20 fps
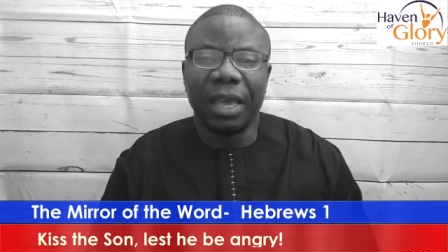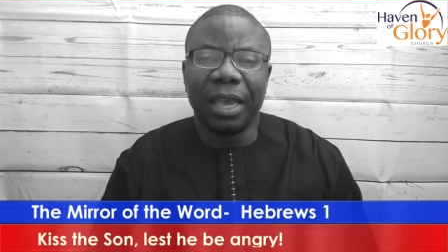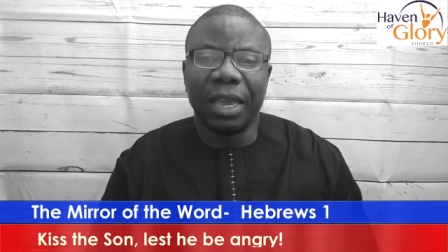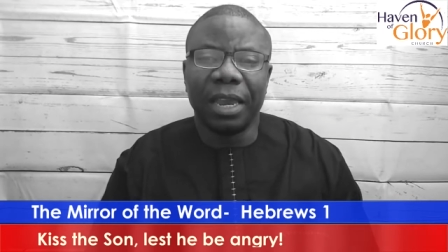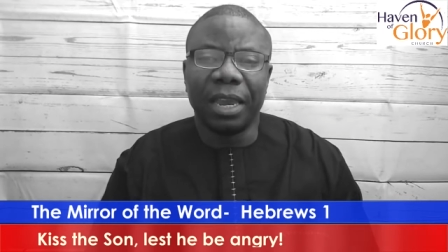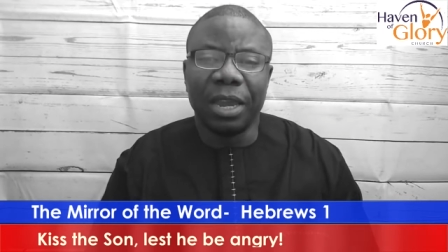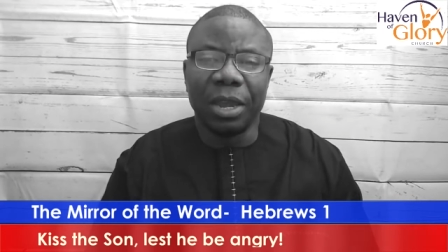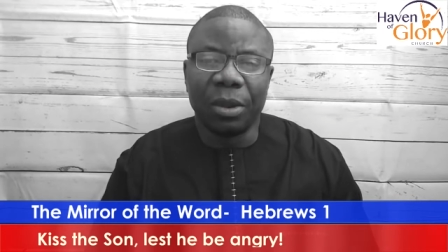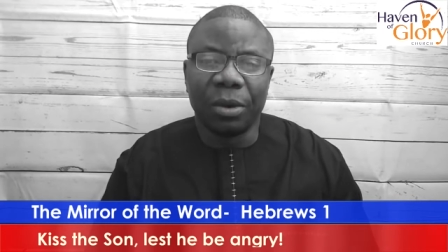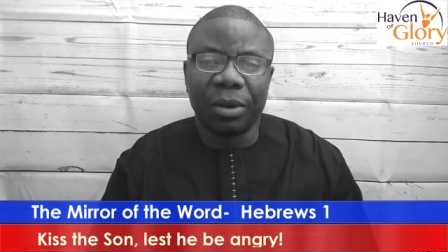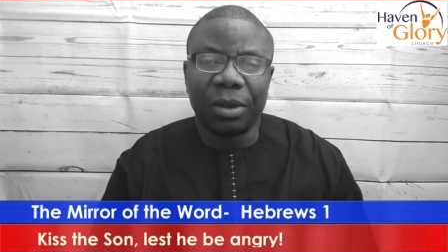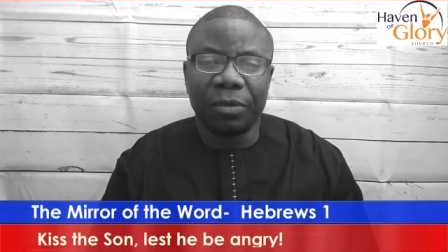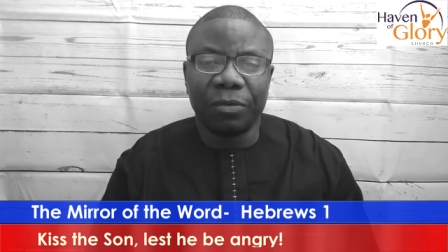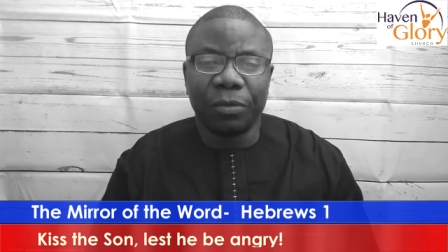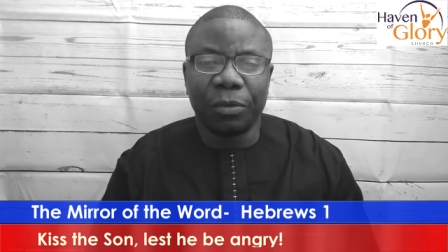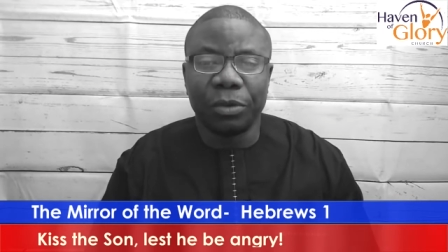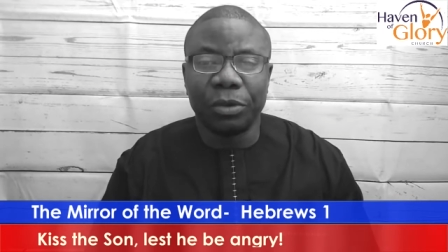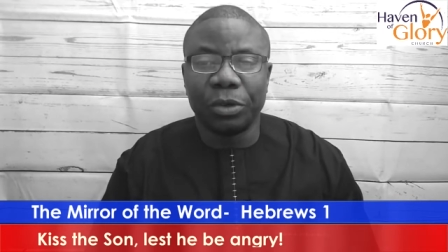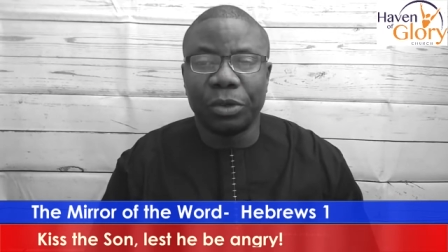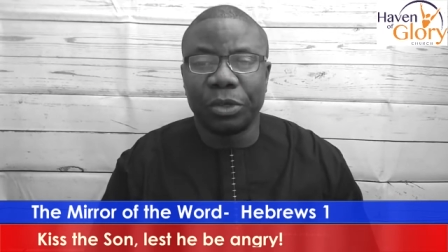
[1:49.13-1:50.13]
in order
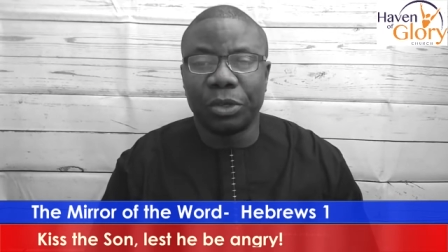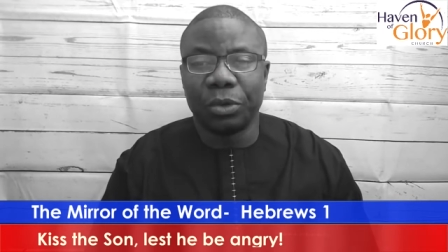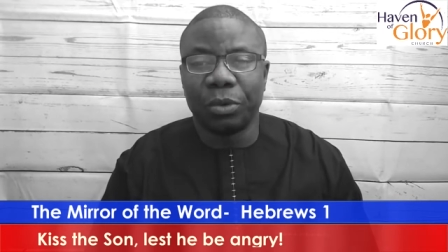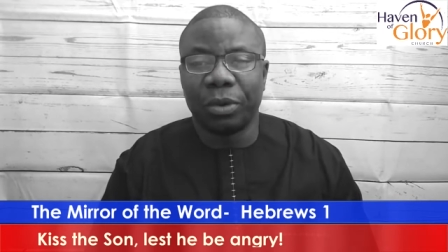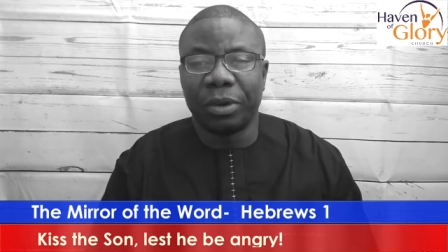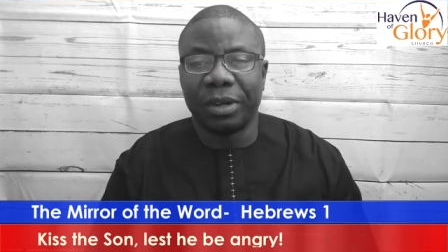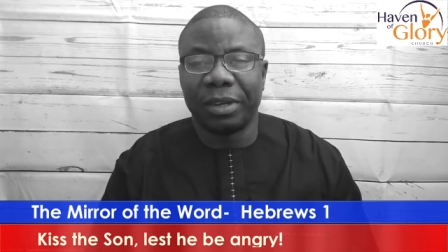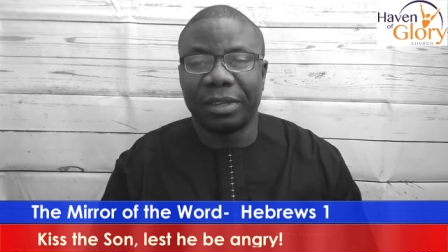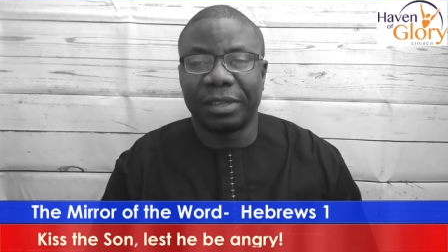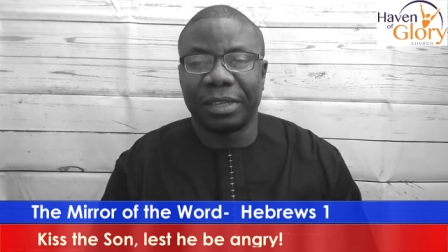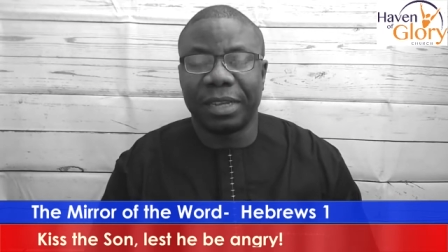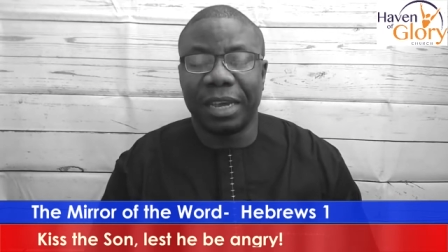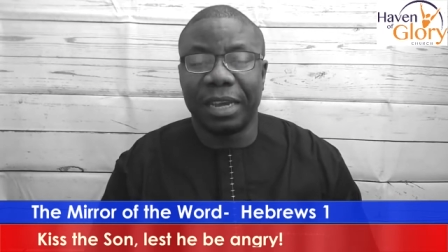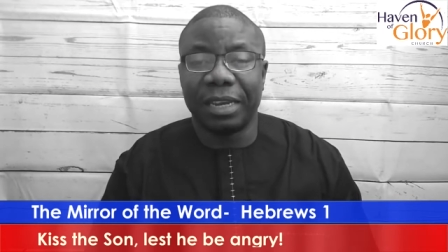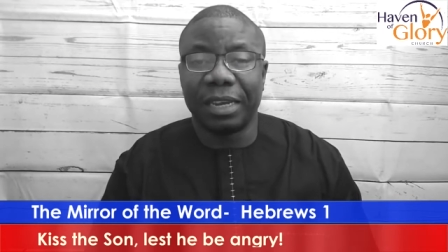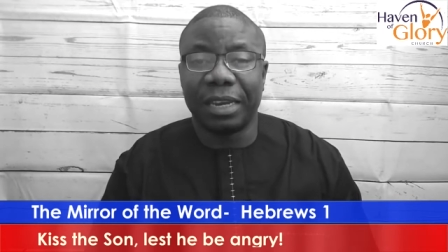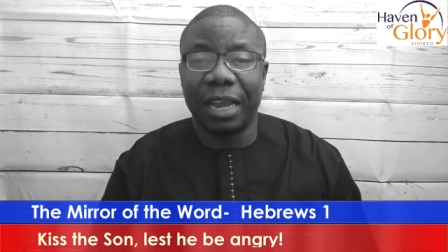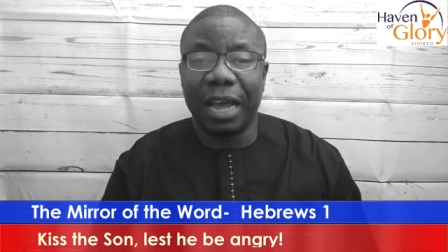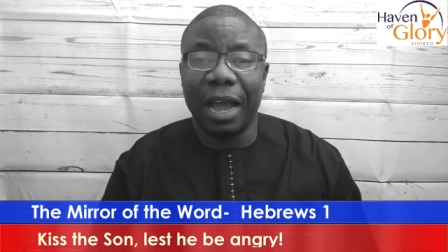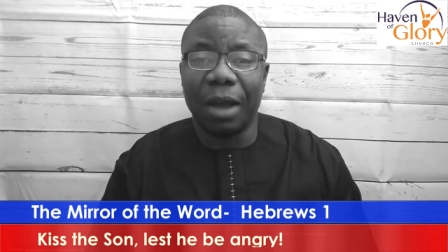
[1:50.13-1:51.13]
for you to
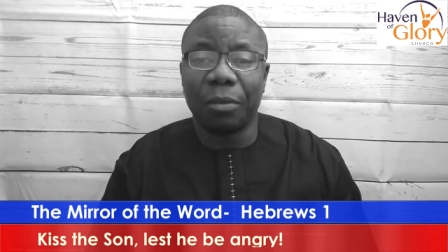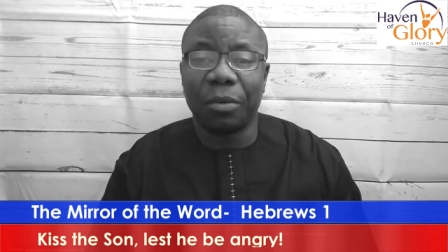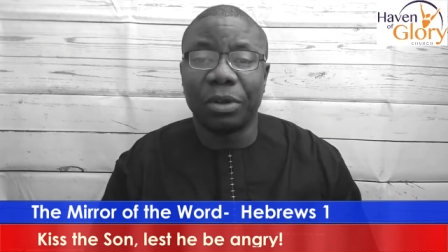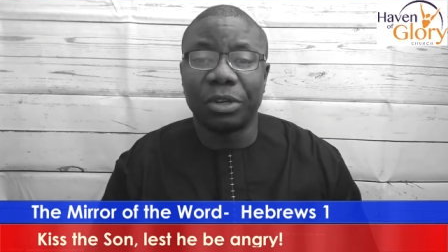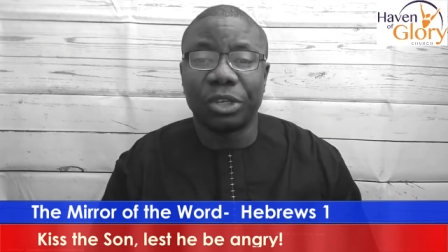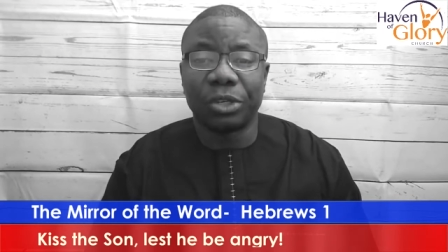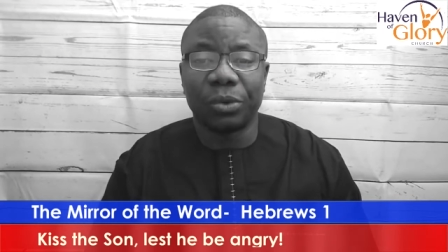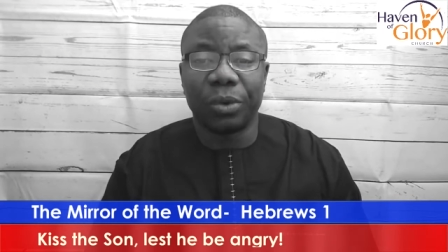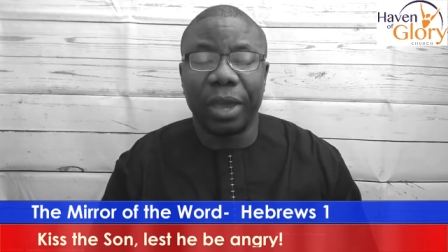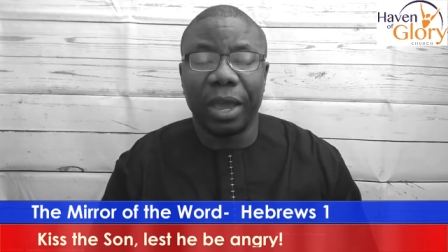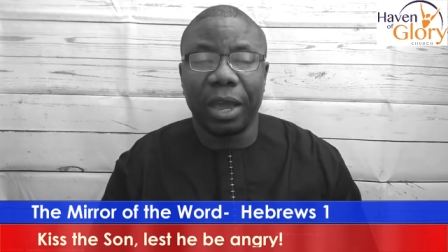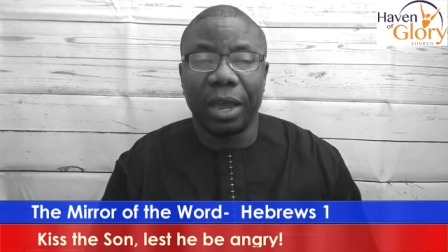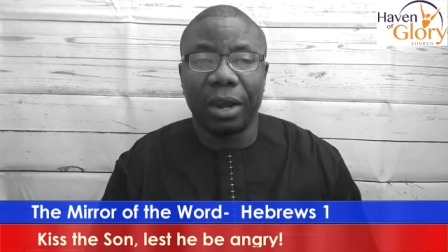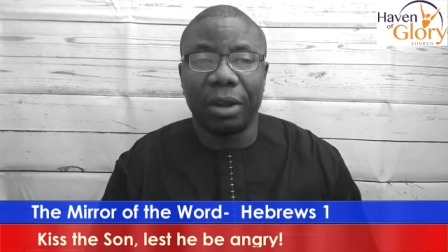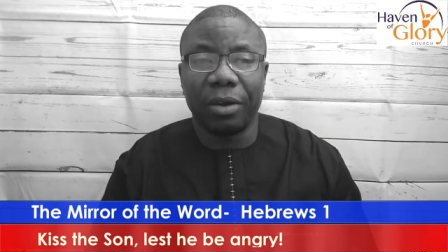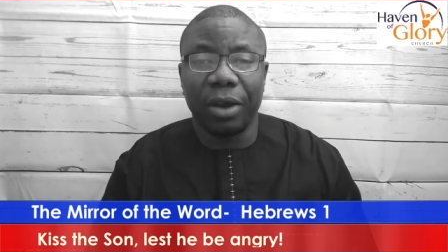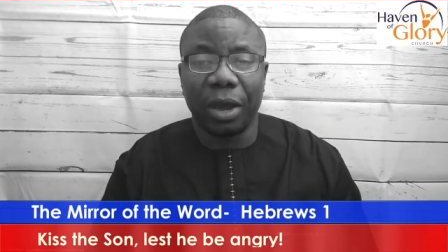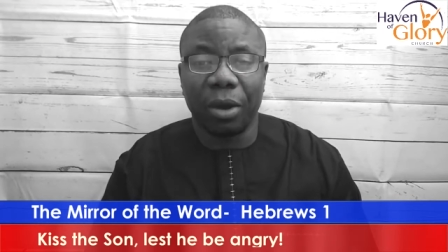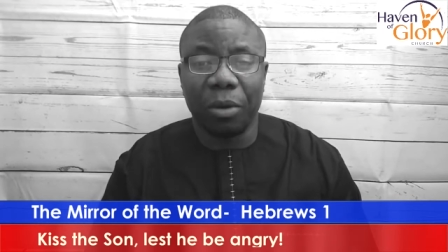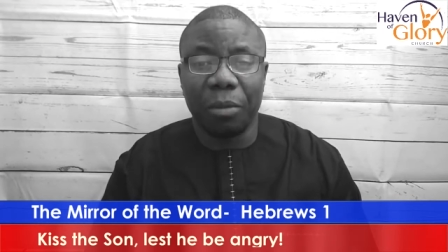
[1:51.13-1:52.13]
understand it, I want to
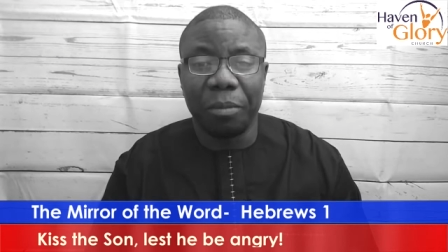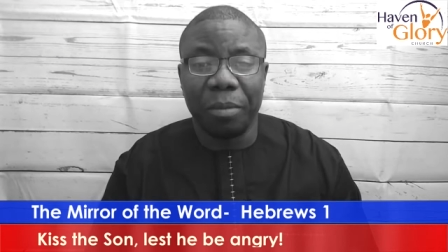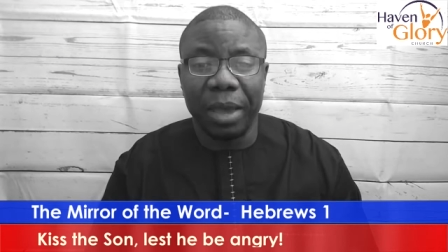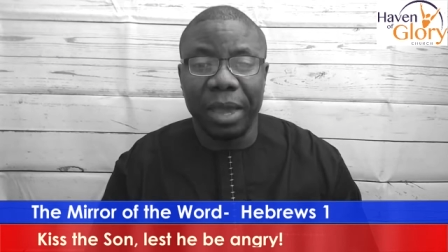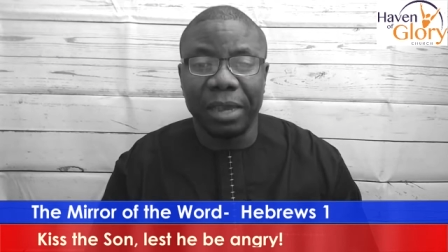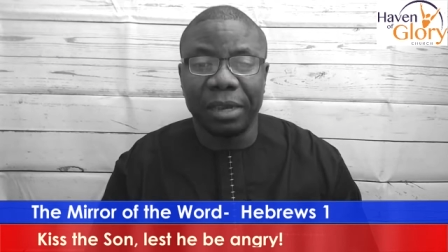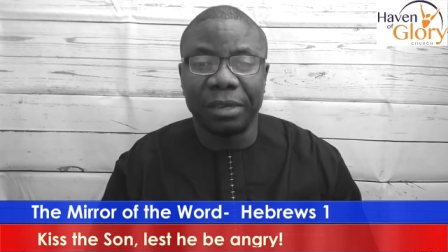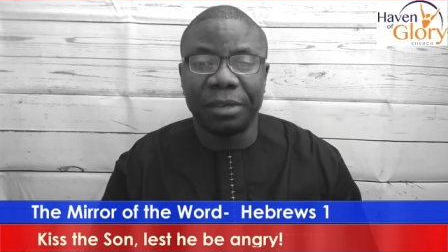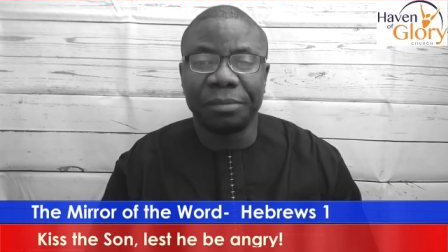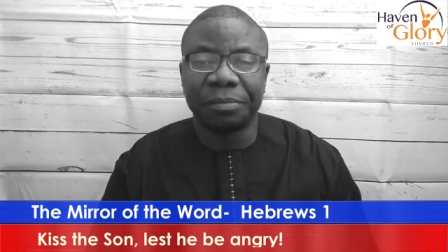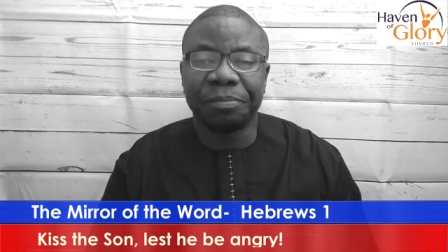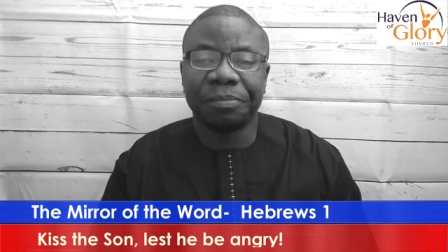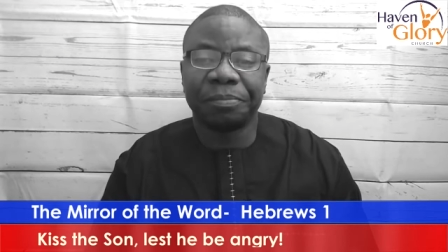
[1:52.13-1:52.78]
recommend